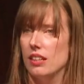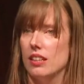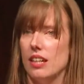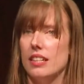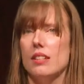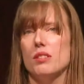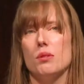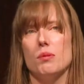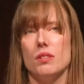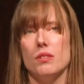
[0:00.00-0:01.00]
And here it's
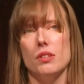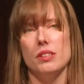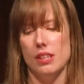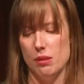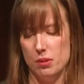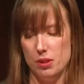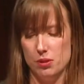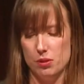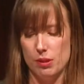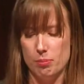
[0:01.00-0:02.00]
worth noting that we
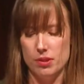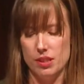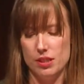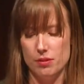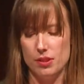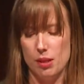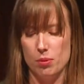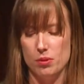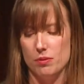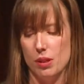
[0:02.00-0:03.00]
use representative
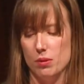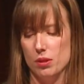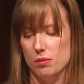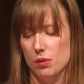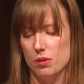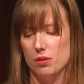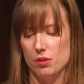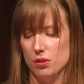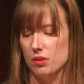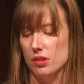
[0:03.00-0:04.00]
samples of our workforce
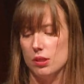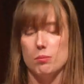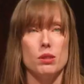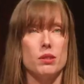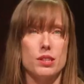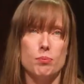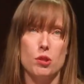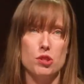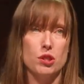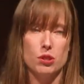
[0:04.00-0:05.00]
using similar
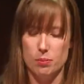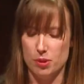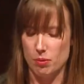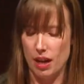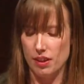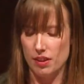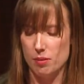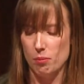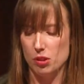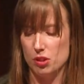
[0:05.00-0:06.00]
exposure groups rather than
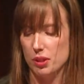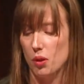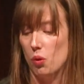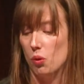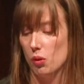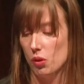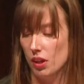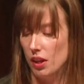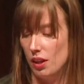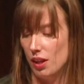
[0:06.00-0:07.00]
monitoring all
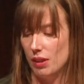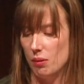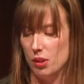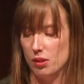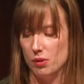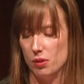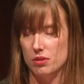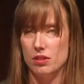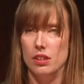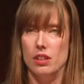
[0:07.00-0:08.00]
of our
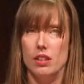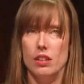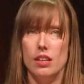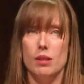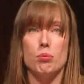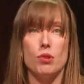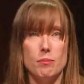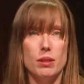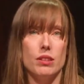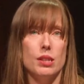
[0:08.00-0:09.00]
workforce,
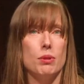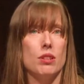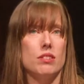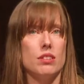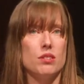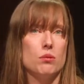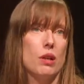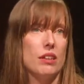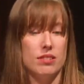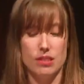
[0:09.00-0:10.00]
primarily because there is a
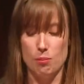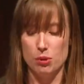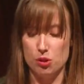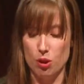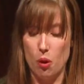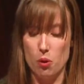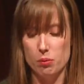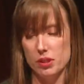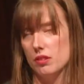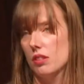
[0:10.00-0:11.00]
well-established low
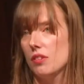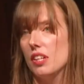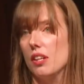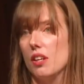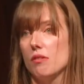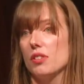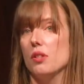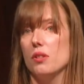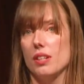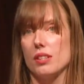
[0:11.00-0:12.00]
risk of
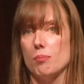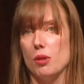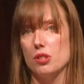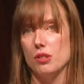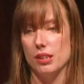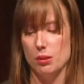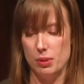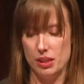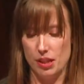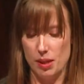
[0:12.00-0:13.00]
acute exposure at
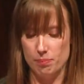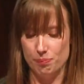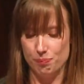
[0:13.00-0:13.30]
Olympic Dam.